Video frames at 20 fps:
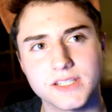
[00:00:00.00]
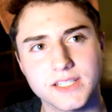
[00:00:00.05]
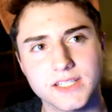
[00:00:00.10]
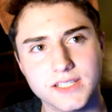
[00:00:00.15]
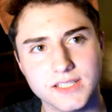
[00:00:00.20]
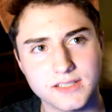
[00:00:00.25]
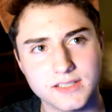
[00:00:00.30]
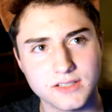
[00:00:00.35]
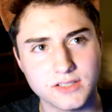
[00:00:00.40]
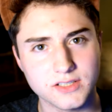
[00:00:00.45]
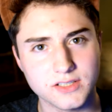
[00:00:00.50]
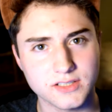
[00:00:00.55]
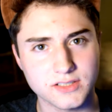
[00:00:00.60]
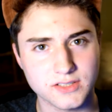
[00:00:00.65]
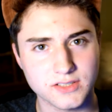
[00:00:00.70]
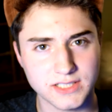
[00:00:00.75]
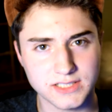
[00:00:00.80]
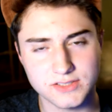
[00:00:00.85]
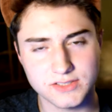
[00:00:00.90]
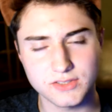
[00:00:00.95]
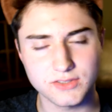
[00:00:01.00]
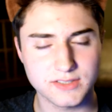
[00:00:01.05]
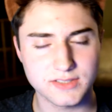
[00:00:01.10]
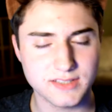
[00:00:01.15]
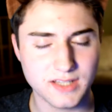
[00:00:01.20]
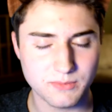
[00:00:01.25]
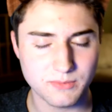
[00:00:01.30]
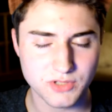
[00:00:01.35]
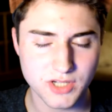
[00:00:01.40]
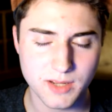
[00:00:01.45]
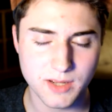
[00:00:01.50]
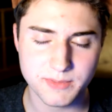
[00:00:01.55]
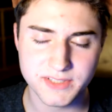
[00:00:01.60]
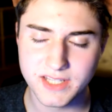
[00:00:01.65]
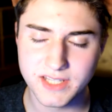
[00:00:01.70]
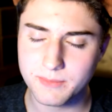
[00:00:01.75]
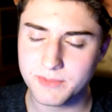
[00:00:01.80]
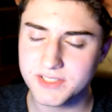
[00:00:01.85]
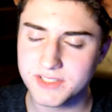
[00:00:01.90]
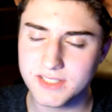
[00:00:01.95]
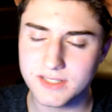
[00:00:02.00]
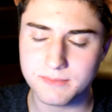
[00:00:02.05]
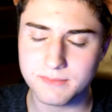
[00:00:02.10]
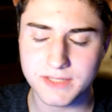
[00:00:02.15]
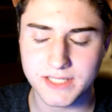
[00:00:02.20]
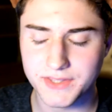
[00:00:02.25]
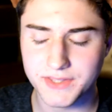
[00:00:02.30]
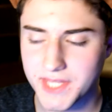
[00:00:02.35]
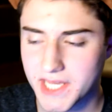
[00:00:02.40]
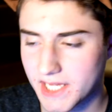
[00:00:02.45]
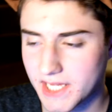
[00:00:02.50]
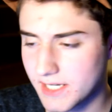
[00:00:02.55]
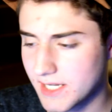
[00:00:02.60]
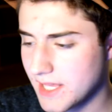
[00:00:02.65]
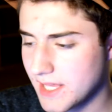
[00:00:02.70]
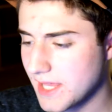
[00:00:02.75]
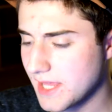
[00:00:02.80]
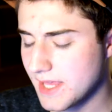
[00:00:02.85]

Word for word: He couldn't like do the same job as them or something like that.